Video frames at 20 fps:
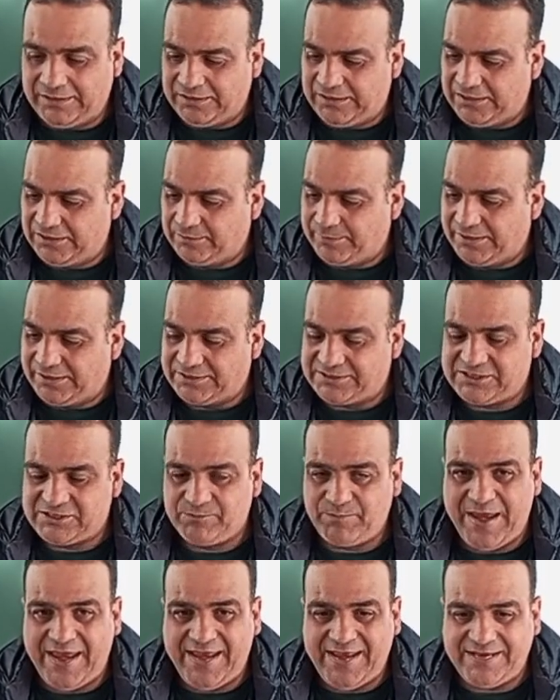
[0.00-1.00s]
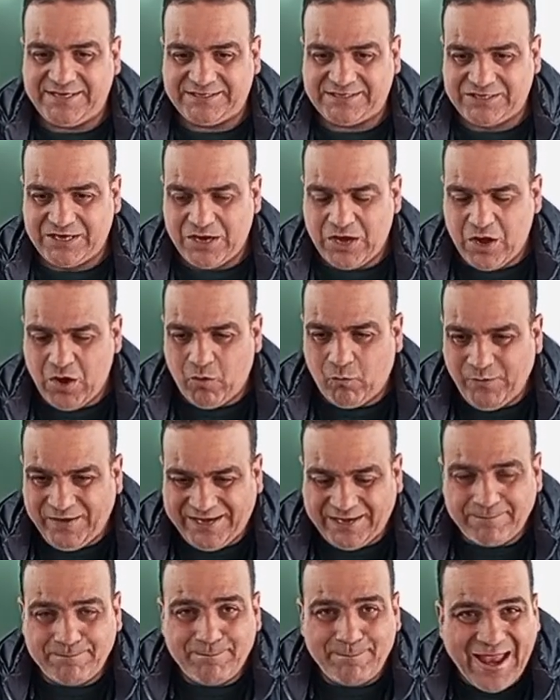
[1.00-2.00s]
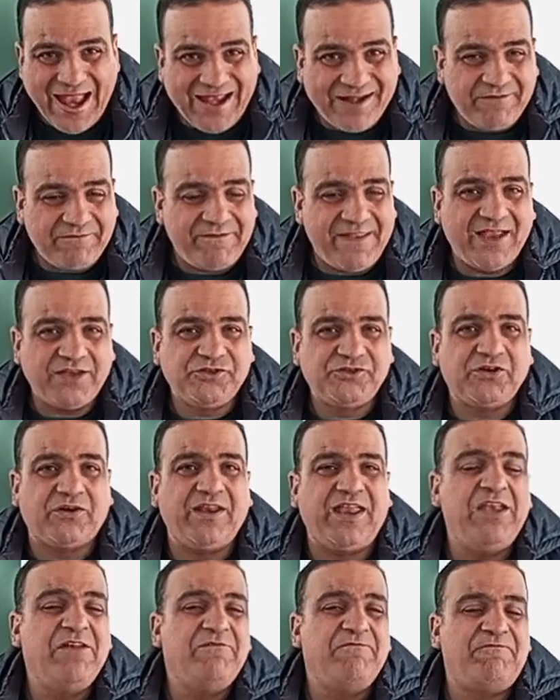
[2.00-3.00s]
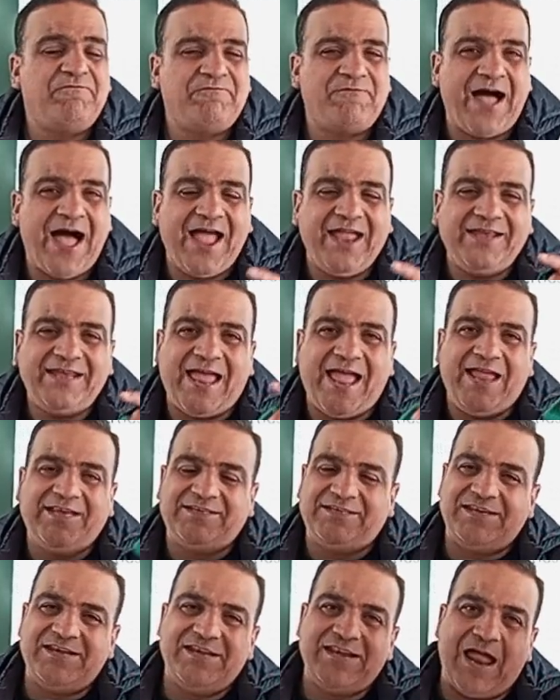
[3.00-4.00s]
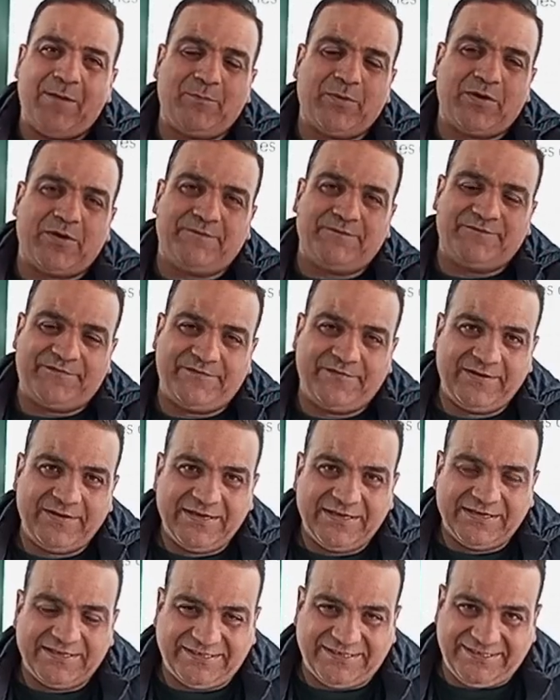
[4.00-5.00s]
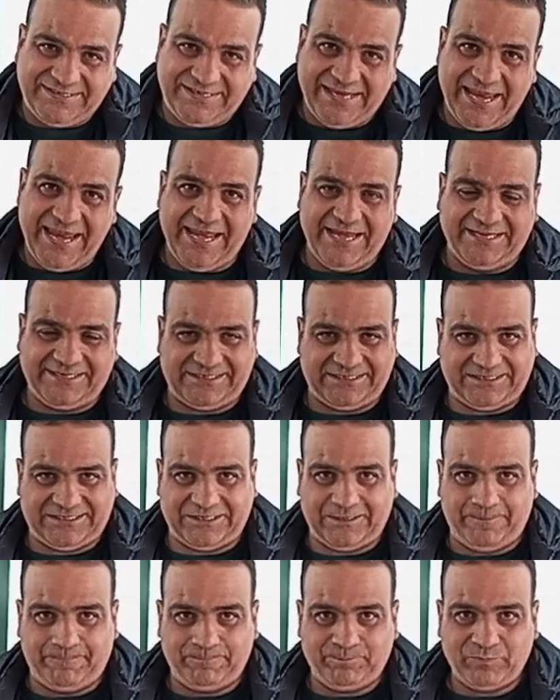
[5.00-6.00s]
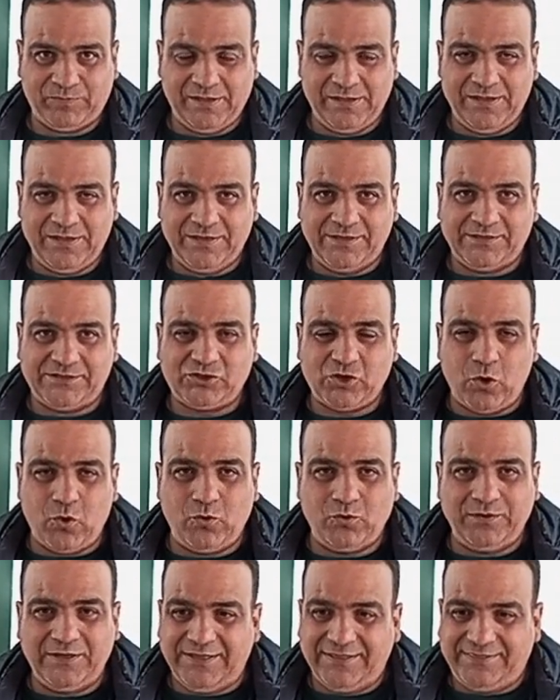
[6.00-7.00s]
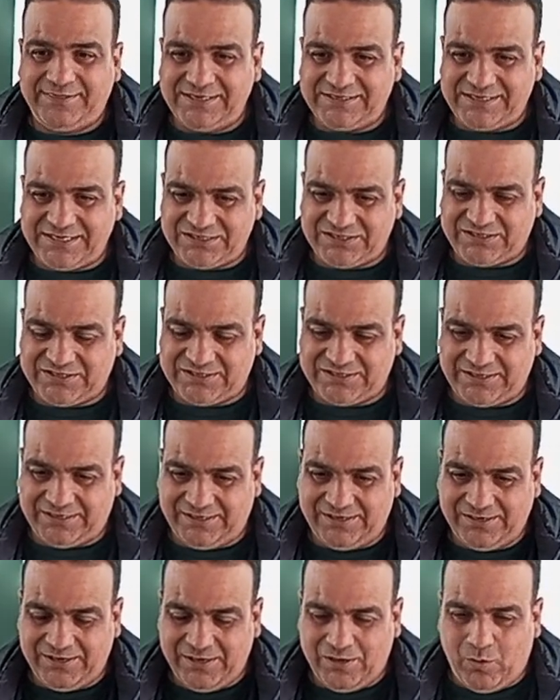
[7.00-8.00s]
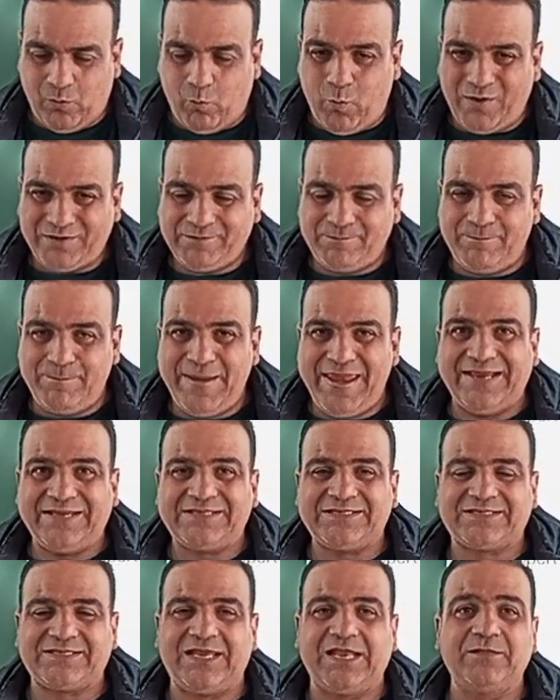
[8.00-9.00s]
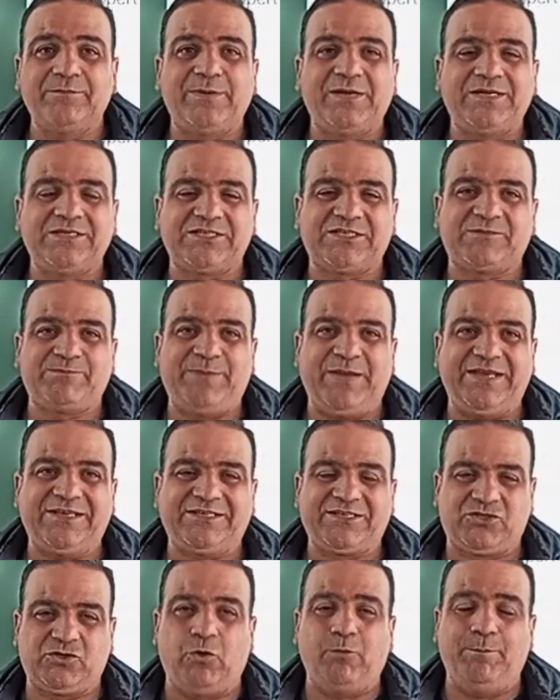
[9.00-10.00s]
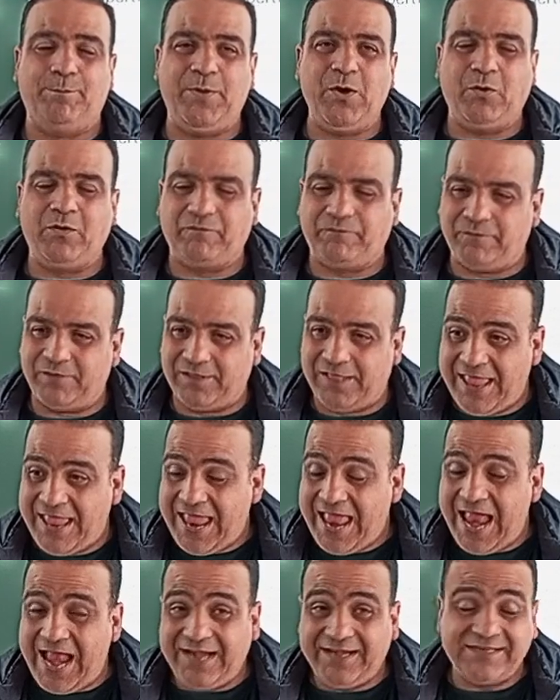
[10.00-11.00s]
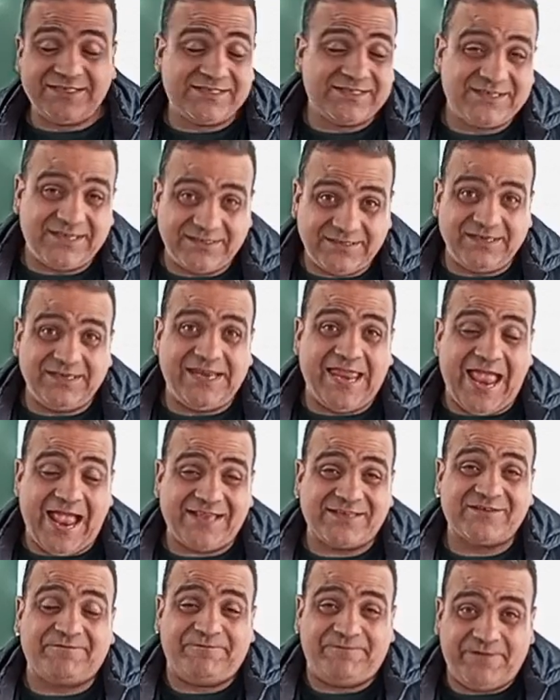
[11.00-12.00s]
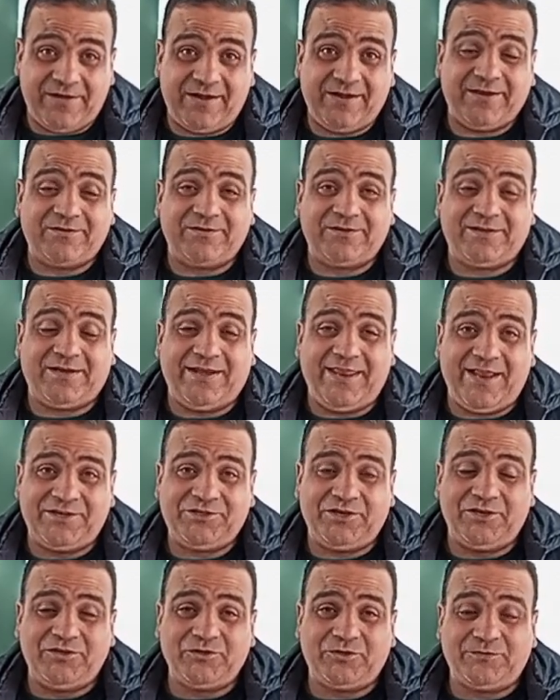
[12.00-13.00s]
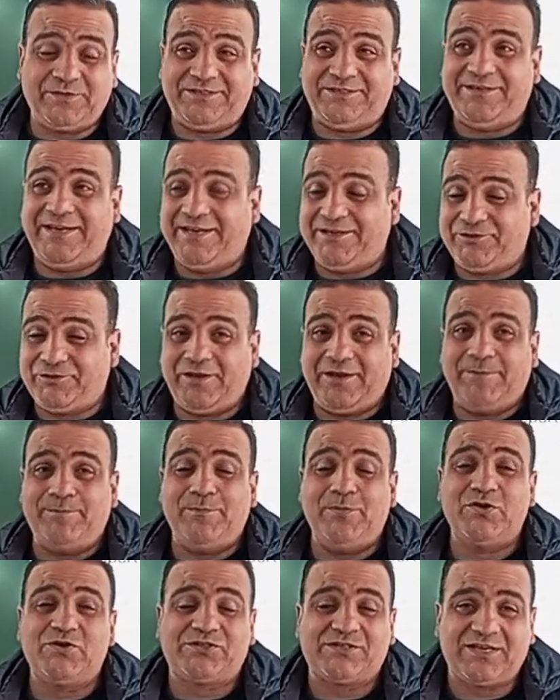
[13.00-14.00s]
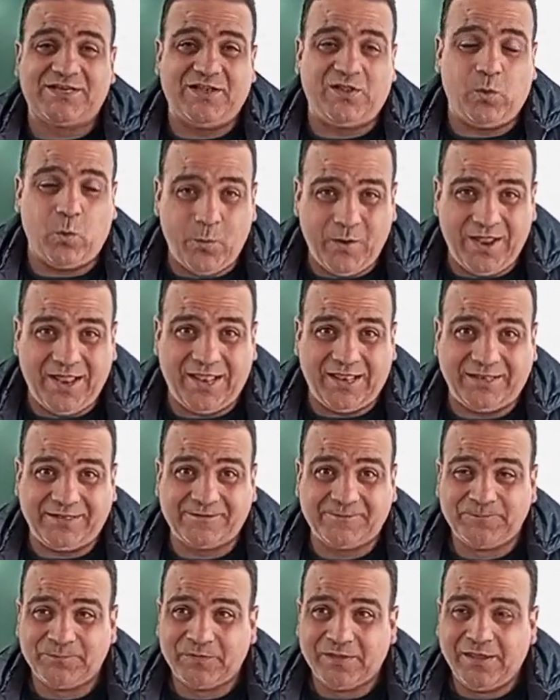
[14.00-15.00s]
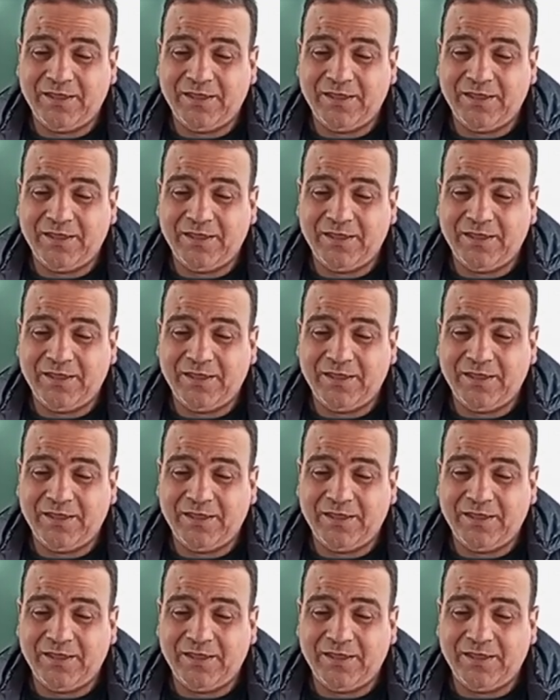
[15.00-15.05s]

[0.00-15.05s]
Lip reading: in the Hilbert space, we can manufacture infinite number of states. So this is what makes Hilbert space so beautiful, and it certainly has a very good connection to a day-to-day musical world.